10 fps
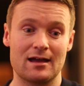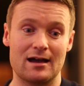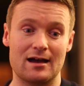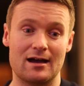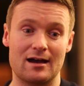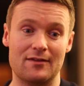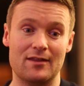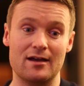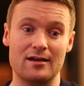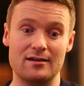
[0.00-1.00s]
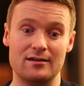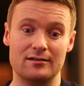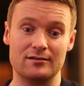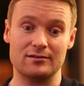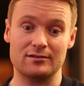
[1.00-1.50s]
and they
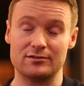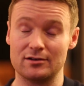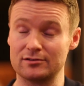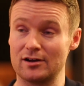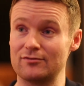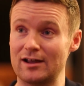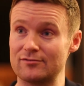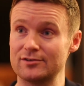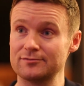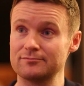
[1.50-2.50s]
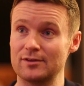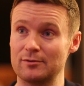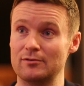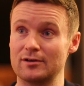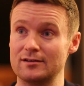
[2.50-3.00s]
sold our flat for us that
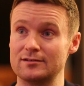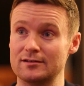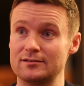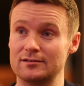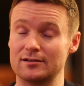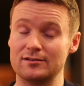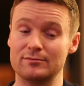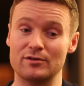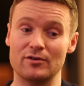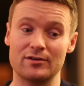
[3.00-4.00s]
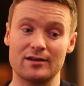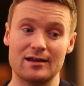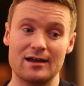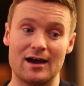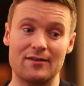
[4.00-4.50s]
we were looking to move on,
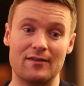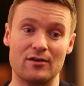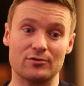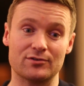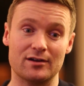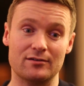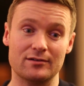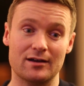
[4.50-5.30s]
and then they also